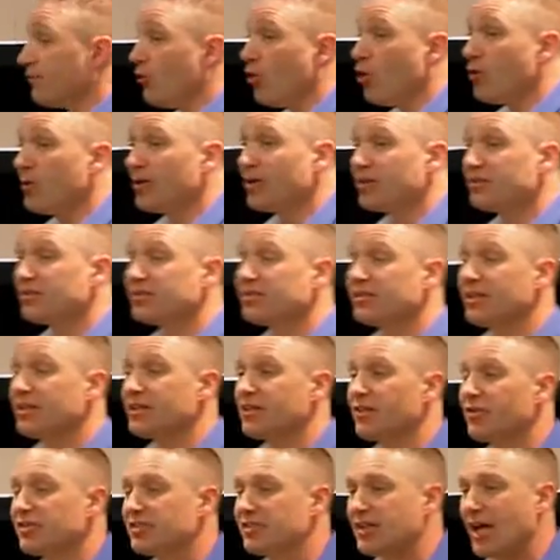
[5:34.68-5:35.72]
4, we can sit
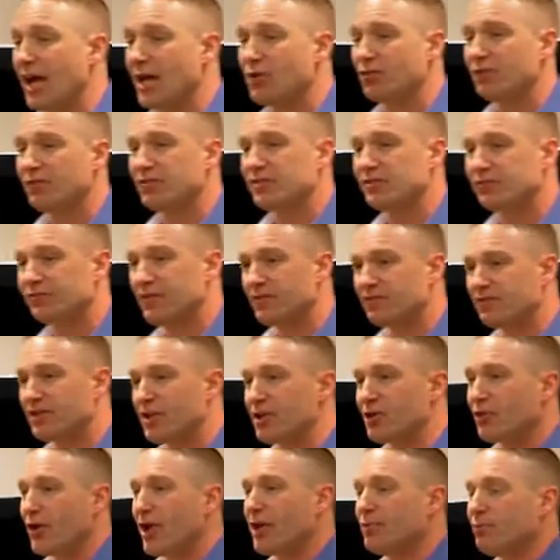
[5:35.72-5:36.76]
there and say, well, if it's
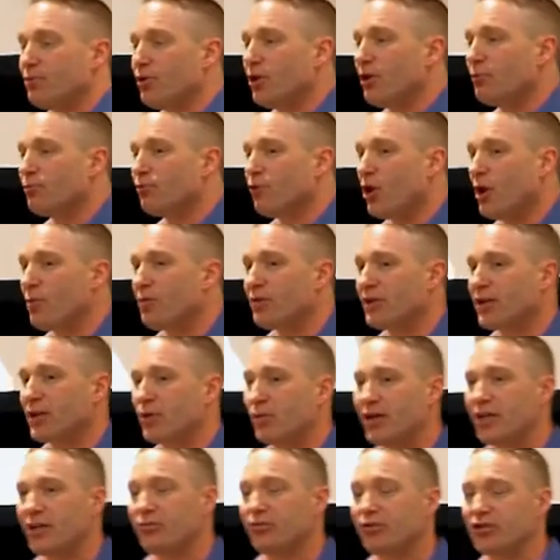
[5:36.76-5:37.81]
15 grand per property,
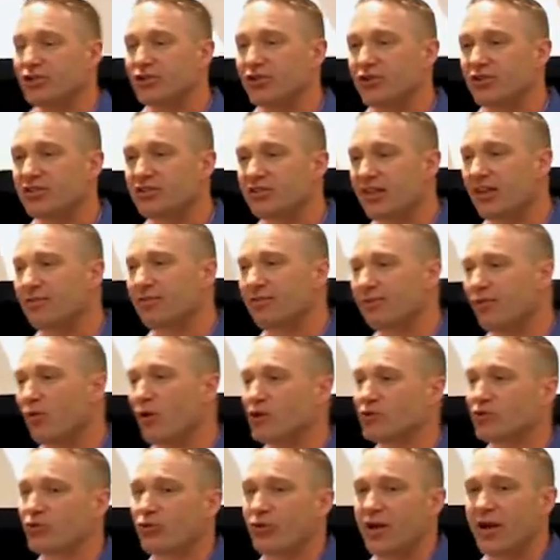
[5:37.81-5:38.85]
we can reduce that
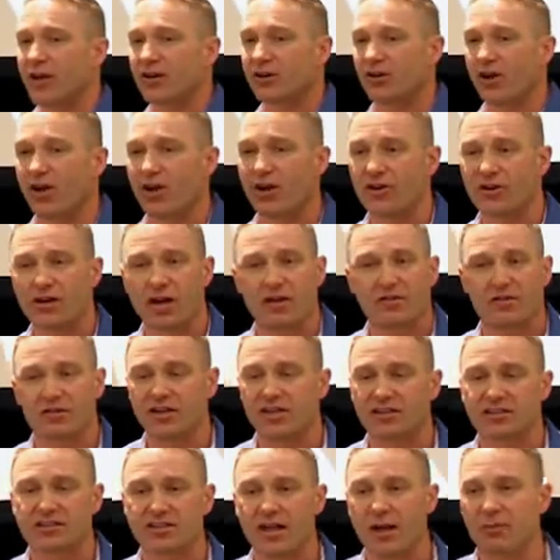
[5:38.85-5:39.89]
400 grand loan over the
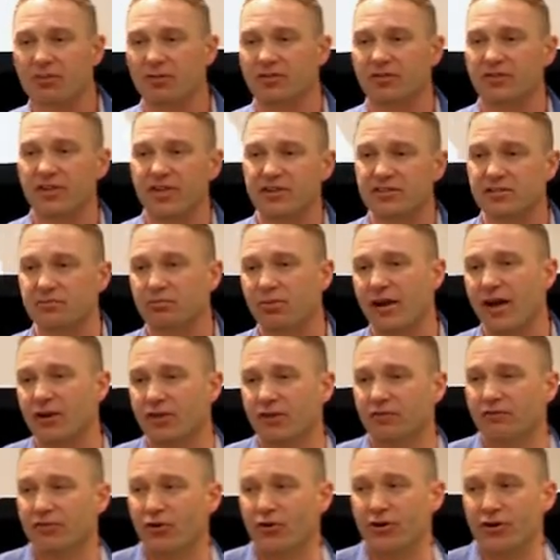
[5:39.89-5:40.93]
next couple of years and pay it
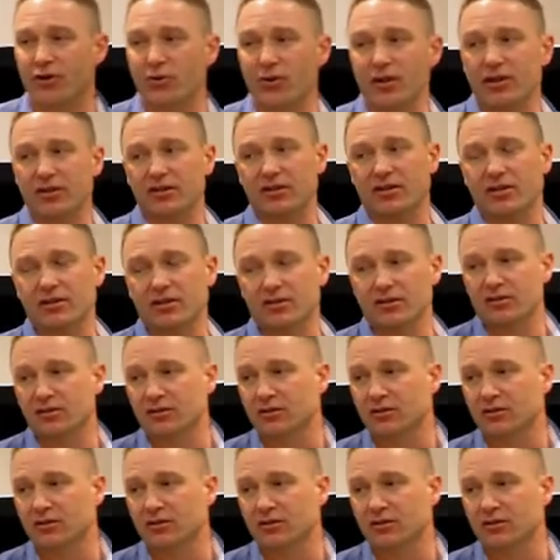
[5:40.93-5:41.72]
off very quickly.